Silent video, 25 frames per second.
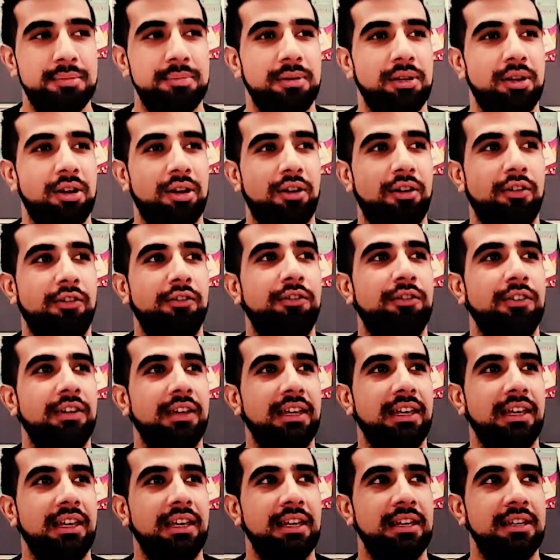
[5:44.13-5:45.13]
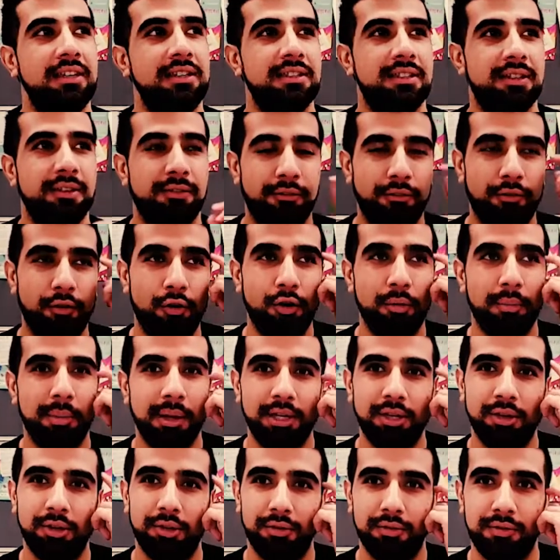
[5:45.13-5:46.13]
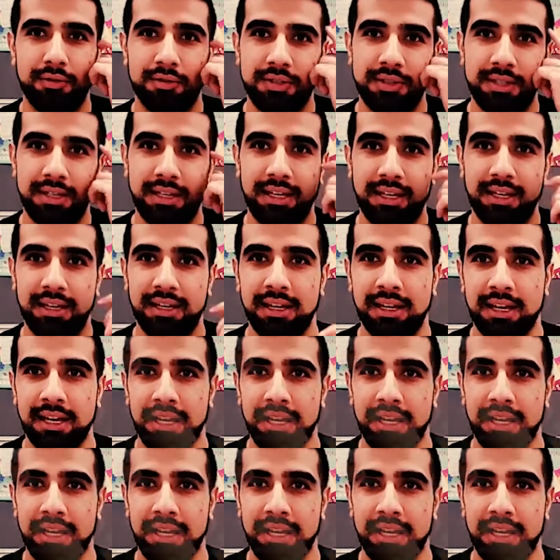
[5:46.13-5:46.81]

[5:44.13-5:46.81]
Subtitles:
me of is the former UFC